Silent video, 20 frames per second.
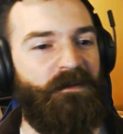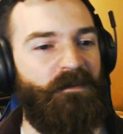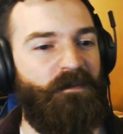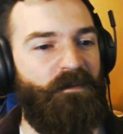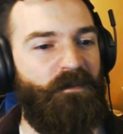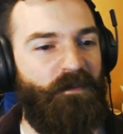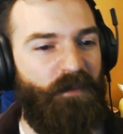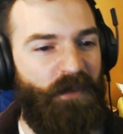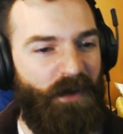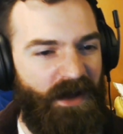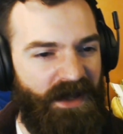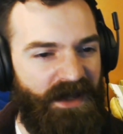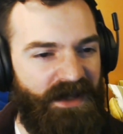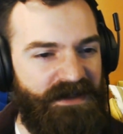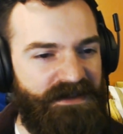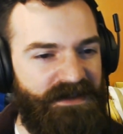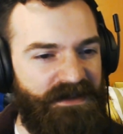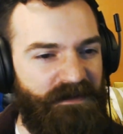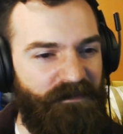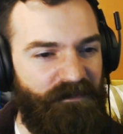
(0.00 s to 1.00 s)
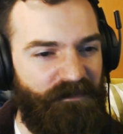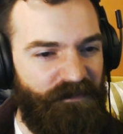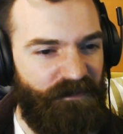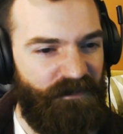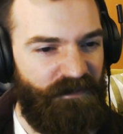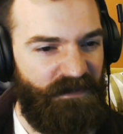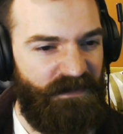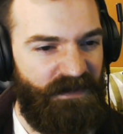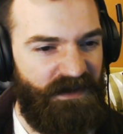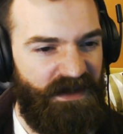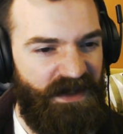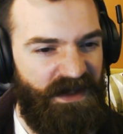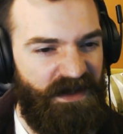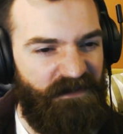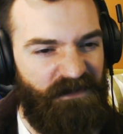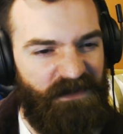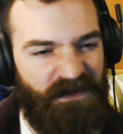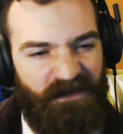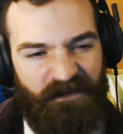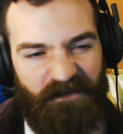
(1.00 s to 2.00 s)
But
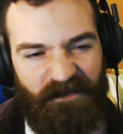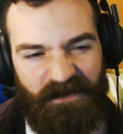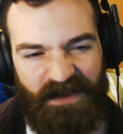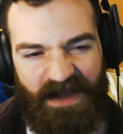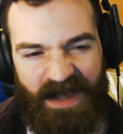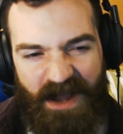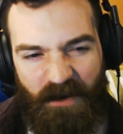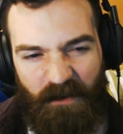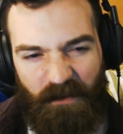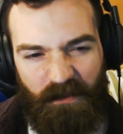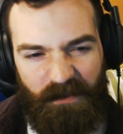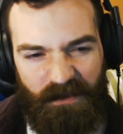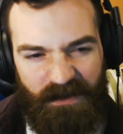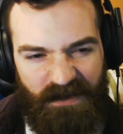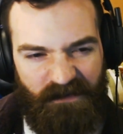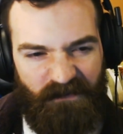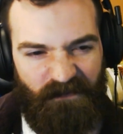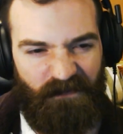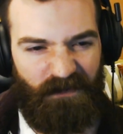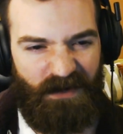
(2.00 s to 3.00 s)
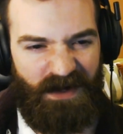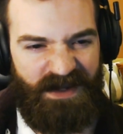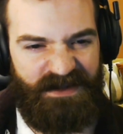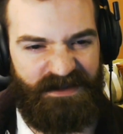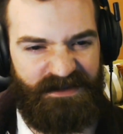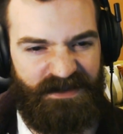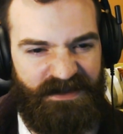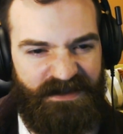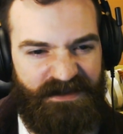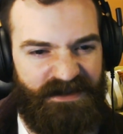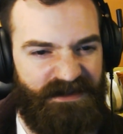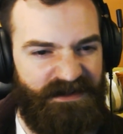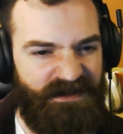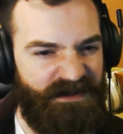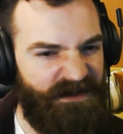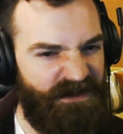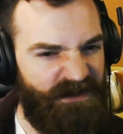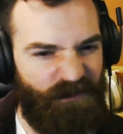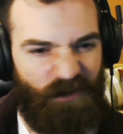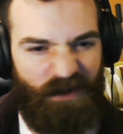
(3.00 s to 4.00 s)
if the flowery phrases and
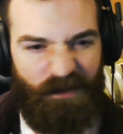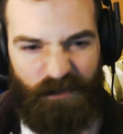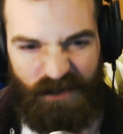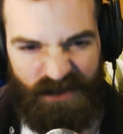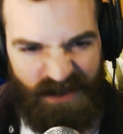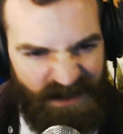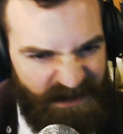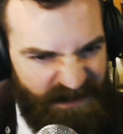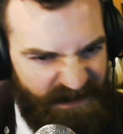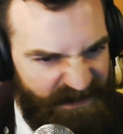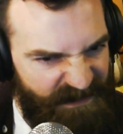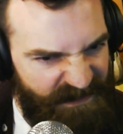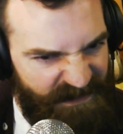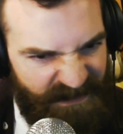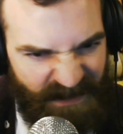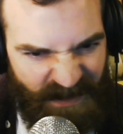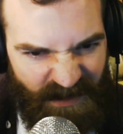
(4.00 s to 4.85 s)
descriptions are